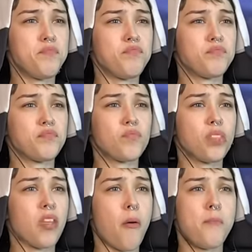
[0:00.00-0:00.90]
Polaris
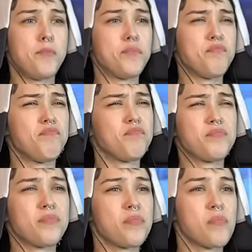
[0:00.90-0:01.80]
missiles.
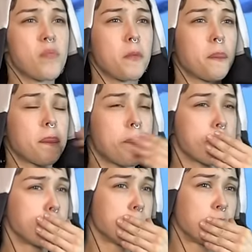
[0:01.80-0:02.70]
Brace
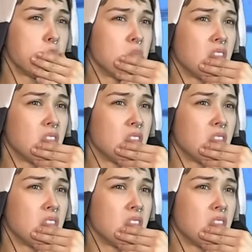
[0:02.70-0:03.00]
yourself, Robin.